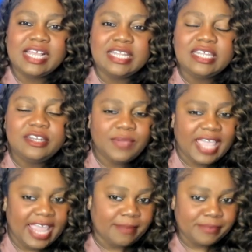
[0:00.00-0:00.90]
little
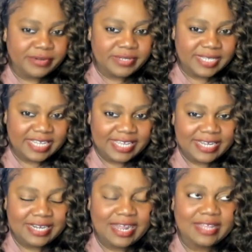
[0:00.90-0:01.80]
campers
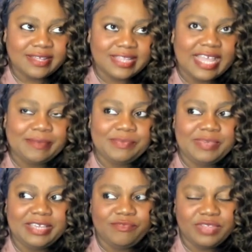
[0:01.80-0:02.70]
kit. I thought that would
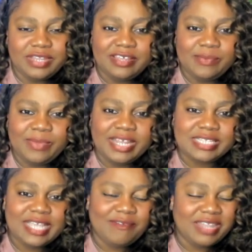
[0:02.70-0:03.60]
be a really good one
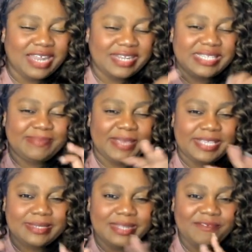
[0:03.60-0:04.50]
because they have a lot of
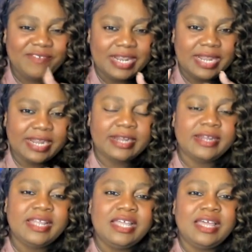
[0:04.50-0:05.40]
space stuff in there.
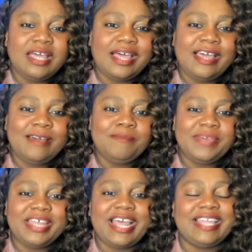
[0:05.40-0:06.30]

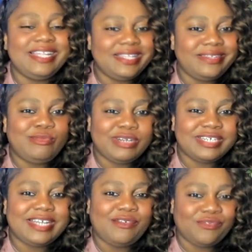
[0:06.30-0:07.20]
But I think this
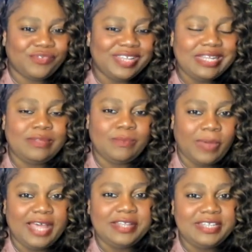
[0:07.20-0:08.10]
worked out really
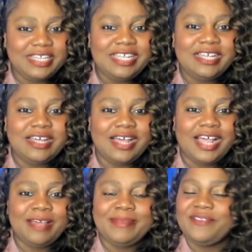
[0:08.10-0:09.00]
well.
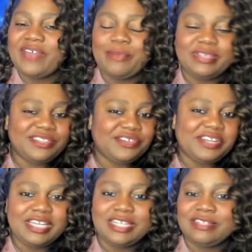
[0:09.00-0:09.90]
If I was
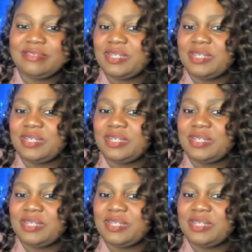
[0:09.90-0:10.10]
gonna,